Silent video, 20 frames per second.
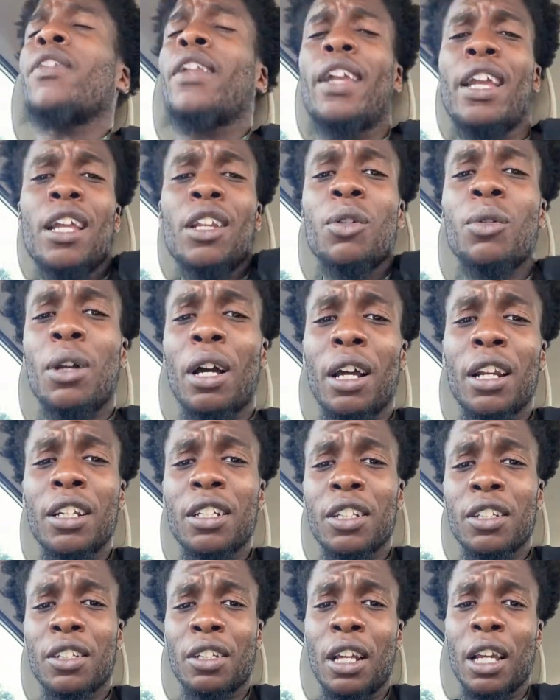And you kind of
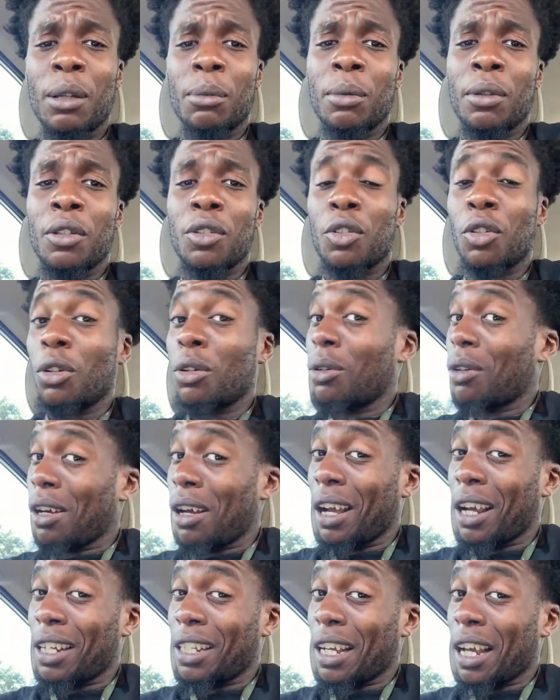just like me, so
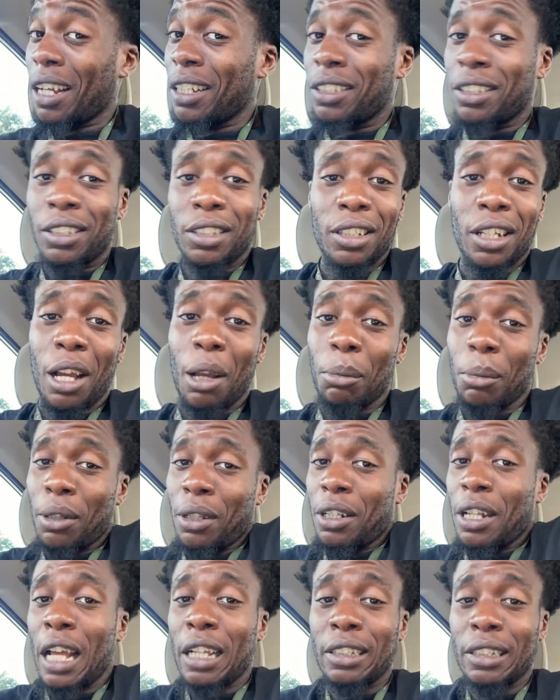I guess,
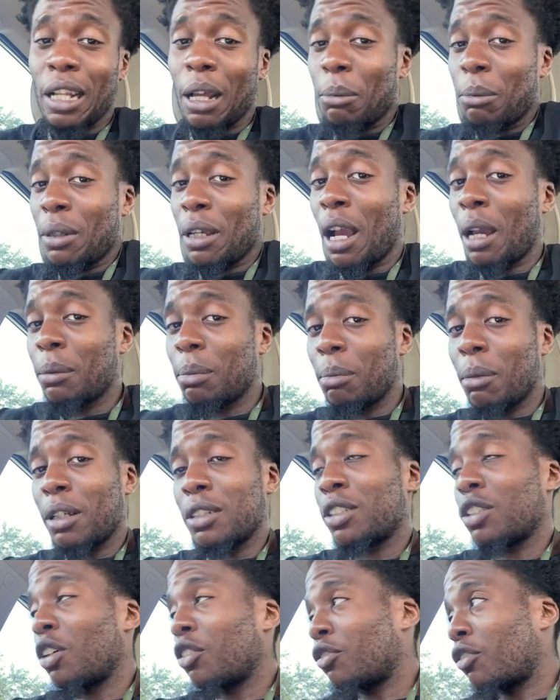that's not me hyping
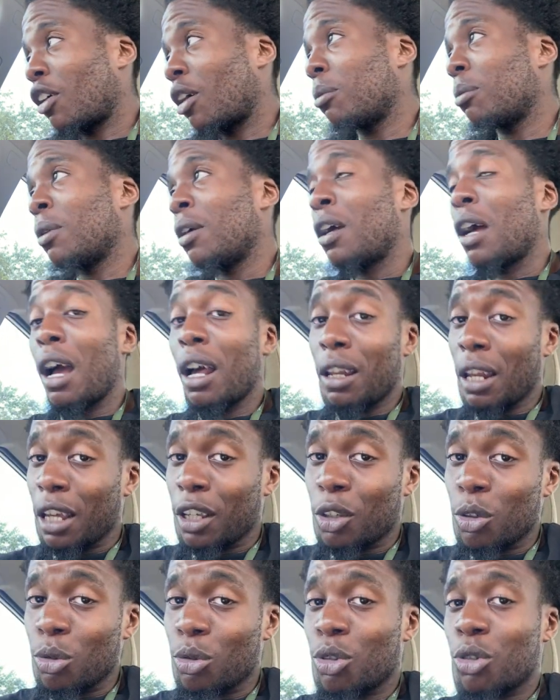myself up. I
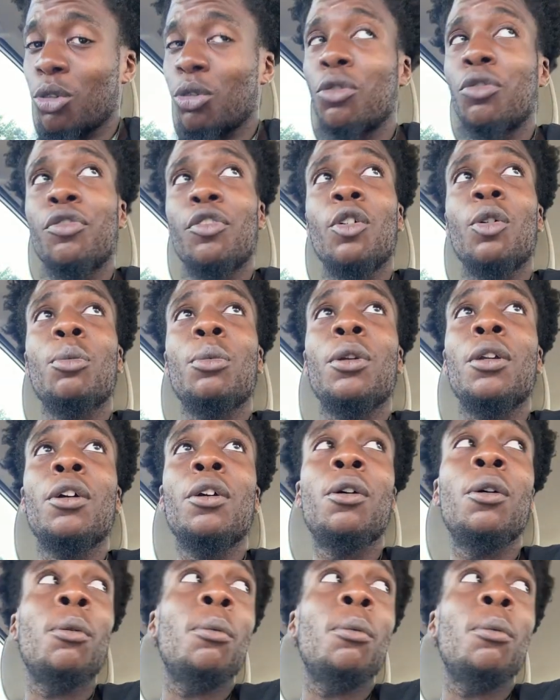like you too, feel me?